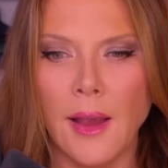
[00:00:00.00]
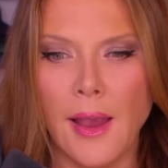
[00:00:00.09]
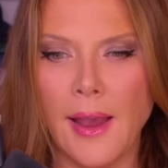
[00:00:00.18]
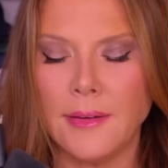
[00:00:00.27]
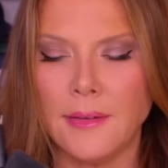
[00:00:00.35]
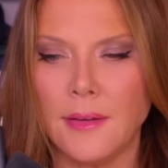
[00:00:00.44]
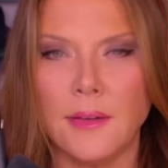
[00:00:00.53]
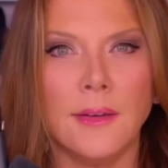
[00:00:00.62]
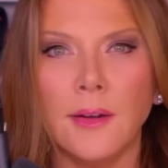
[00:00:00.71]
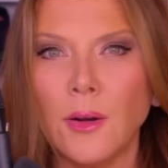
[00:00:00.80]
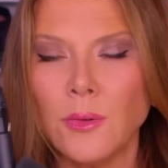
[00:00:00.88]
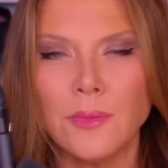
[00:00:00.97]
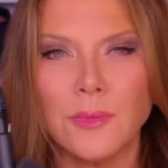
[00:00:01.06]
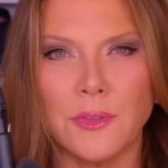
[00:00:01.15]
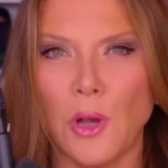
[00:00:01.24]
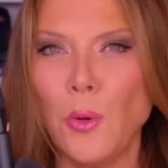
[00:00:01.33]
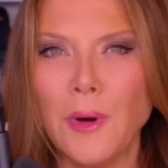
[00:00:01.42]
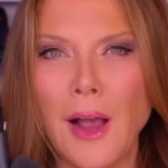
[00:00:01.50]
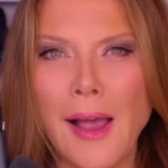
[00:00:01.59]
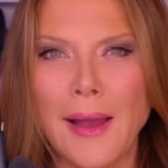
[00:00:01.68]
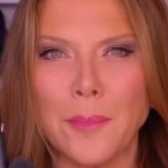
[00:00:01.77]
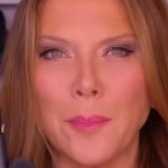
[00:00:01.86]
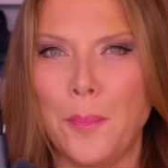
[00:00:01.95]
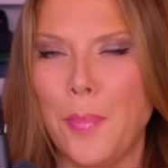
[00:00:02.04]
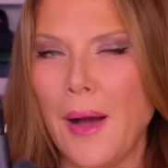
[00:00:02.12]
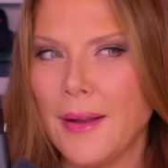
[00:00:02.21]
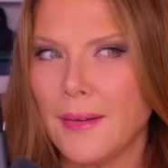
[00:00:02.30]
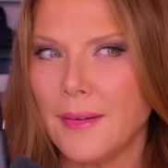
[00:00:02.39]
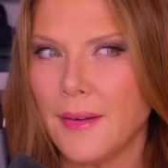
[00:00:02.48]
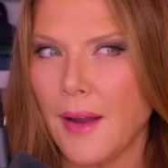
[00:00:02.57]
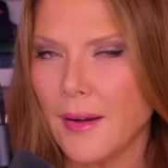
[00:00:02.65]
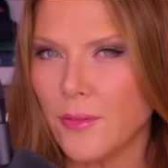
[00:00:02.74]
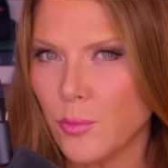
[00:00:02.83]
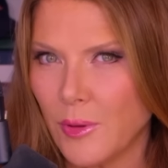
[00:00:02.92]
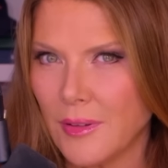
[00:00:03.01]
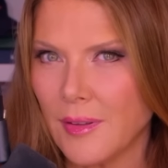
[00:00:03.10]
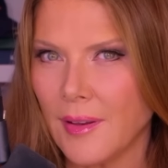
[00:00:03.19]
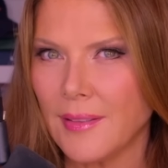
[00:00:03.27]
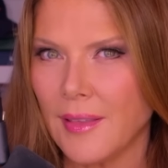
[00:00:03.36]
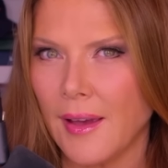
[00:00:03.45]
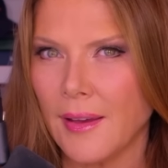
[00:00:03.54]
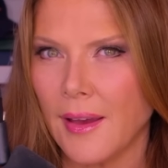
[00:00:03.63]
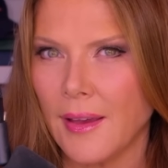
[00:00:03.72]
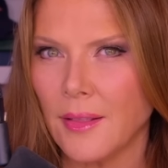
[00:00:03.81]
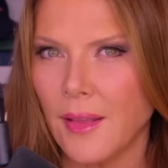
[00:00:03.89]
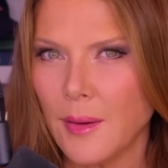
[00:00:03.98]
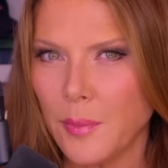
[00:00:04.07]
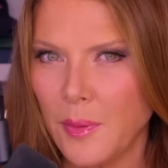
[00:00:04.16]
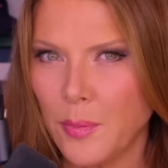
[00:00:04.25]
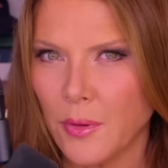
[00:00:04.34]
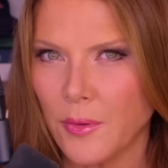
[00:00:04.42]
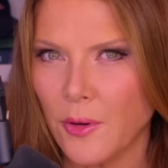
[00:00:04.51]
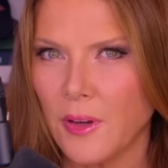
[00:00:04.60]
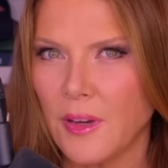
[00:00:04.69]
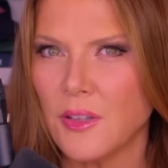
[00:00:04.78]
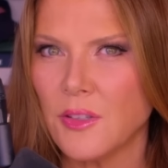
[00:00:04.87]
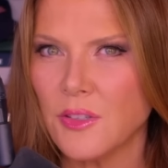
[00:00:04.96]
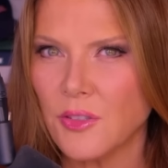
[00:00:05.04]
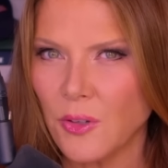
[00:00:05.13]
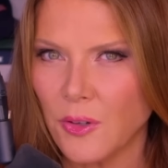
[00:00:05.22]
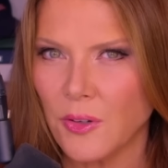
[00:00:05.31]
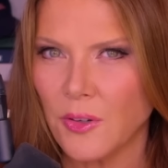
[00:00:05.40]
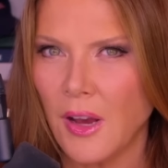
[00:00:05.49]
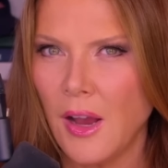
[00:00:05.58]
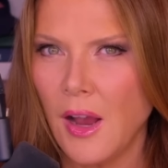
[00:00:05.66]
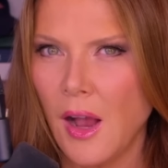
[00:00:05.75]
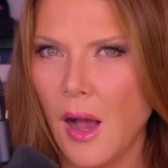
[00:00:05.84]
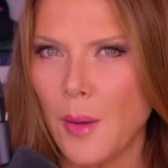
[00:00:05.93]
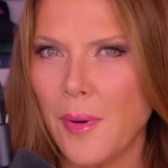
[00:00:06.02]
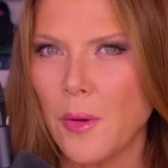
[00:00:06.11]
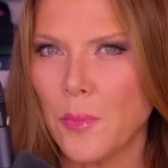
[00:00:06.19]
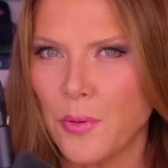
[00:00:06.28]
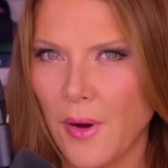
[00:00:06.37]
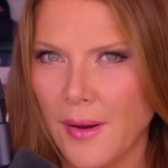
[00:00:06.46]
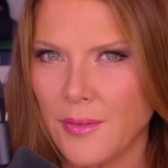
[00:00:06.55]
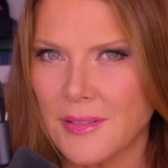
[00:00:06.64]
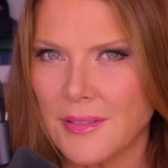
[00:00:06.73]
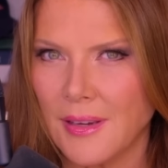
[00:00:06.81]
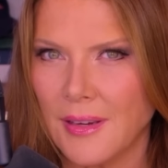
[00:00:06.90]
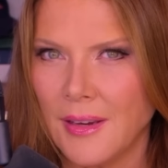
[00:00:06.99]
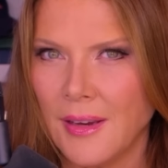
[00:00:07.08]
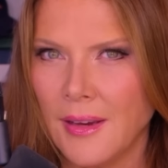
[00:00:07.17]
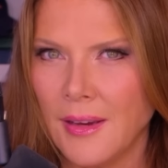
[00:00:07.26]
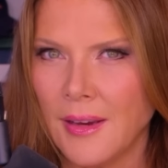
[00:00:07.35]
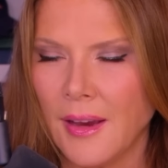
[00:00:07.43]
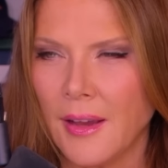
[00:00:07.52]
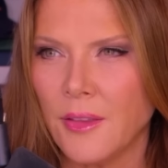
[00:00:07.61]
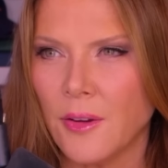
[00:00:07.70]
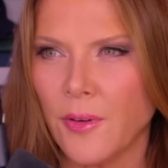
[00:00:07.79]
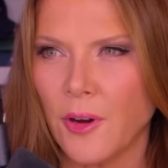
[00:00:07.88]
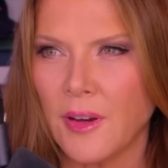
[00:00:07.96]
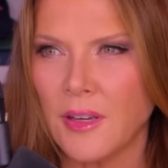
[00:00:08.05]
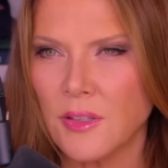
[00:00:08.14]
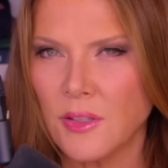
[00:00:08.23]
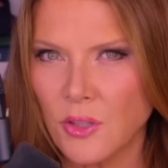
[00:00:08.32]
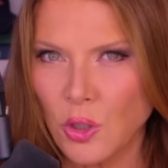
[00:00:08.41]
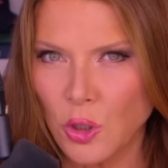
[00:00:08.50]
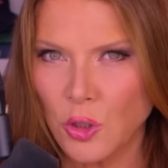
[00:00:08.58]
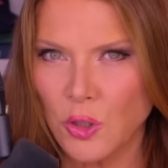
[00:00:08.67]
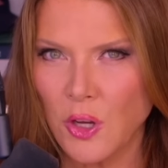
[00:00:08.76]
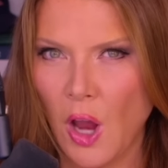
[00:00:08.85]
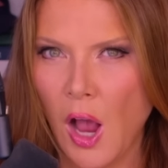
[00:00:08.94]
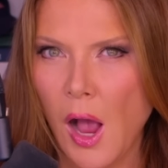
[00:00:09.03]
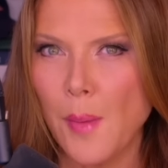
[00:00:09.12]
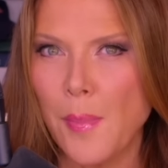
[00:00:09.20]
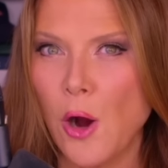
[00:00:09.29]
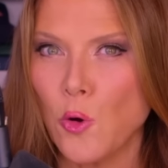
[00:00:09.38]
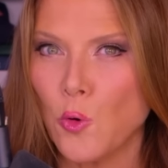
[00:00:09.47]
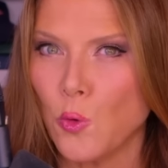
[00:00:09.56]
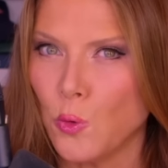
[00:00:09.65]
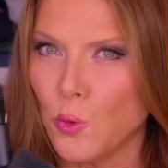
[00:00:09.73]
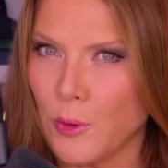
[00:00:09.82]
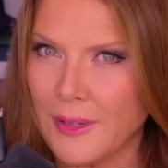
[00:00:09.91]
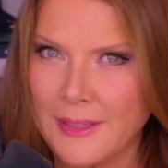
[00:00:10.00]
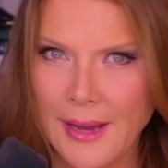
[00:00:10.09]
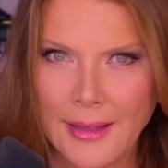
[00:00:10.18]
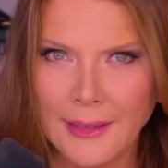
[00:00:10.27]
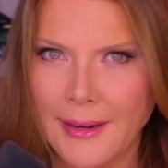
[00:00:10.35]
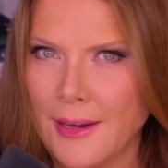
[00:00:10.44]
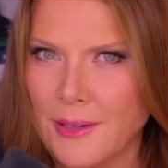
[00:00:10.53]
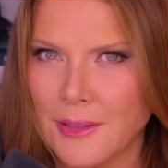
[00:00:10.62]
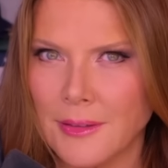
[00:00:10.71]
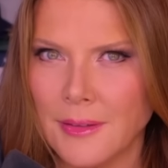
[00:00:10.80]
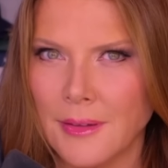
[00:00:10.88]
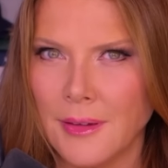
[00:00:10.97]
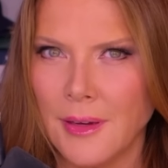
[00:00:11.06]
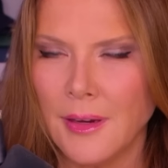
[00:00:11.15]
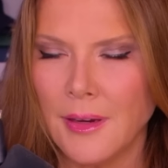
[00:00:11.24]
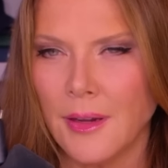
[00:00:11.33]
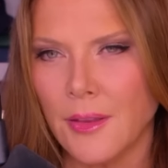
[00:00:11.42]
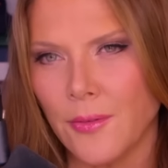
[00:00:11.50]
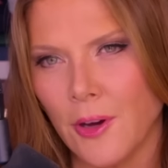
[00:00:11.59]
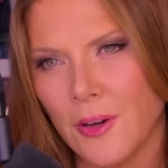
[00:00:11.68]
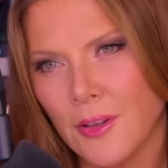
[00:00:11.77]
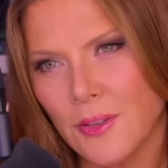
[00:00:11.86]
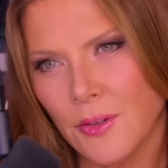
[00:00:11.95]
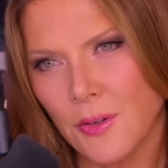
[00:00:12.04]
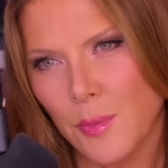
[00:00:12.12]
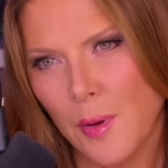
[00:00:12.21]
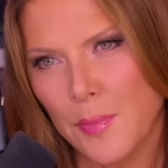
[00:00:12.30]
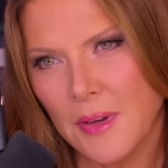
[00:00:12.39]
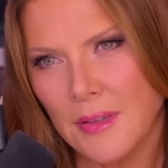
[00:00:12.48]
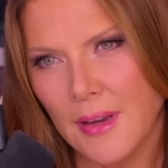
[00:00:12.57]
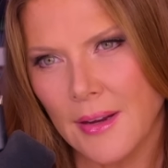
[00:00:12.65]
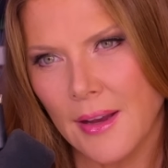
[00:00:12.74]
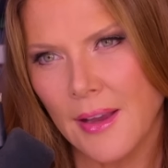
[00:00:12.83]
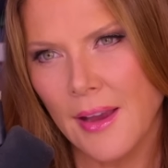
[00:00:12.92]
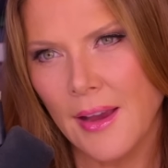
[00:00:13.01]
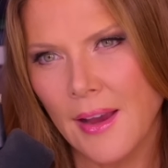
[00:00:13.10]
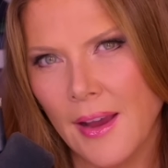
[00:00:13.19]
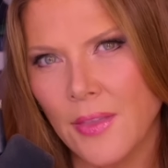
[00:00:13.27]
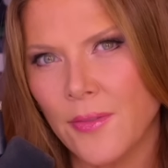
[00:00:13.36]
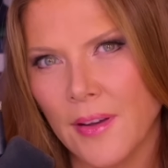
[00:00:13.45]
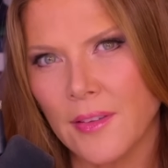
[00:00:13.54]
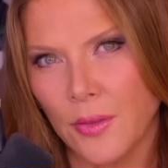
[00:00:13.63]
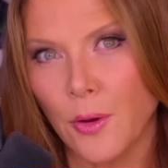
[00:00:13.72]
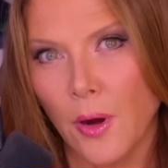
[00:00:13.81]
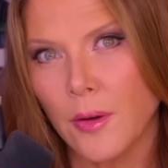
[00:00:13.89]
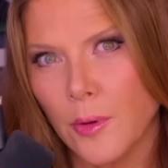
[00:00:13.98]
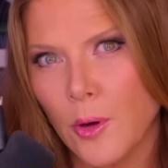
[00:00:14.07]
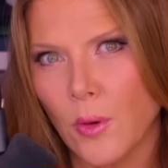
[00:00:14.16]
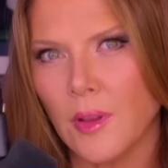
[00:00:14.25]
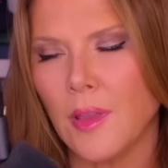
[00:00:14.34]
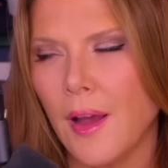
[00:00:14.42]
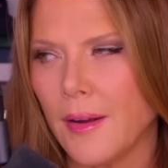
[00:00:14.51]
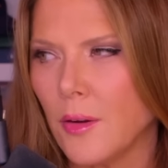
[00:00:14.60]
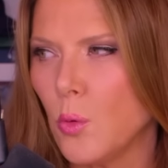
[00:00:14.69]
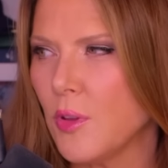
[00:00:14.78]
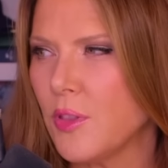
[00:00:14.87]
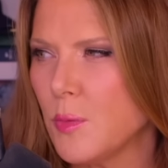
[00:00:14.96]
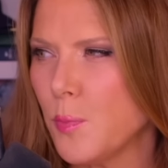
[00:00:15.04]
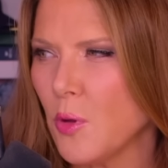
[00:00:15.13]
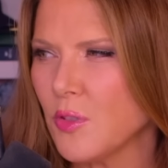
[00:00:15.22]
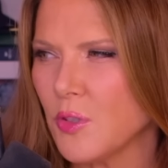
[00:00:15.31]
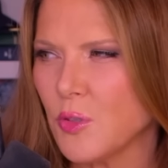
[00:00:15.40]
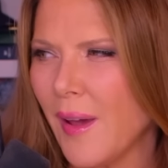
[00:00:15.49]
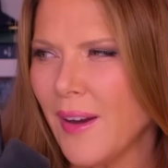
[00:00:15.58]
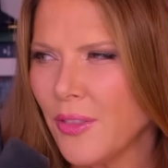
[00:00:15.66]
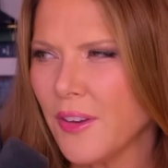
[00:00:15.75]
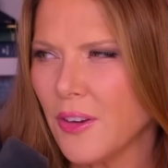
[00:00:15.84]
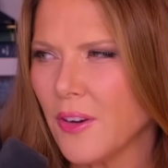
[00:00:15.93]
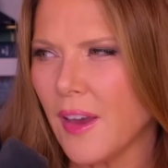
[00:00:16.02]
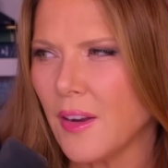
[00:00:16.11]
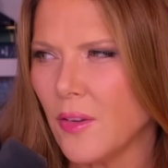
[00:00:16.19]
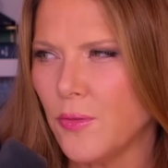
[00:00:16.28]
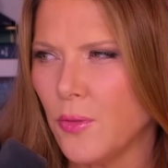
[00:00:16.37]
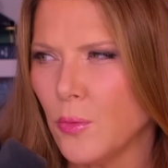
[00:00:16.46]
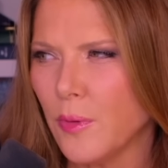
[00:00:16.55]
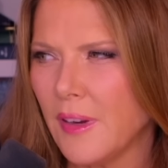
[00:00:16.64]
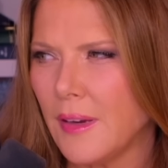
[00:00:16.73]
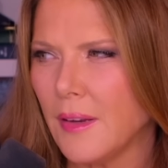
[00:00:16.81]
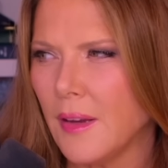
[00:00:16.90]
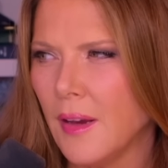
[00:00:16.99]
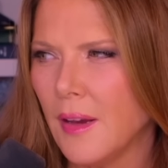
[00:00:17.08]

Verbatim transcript: And, you know, so would I. But not everybody's like that. And a lot of people are very concerned about privacy and they're very concerned about retaliation and they're very concerned about big data and the fact that they're on a recorded line with these pollsters. So I don't think you're getting a full read.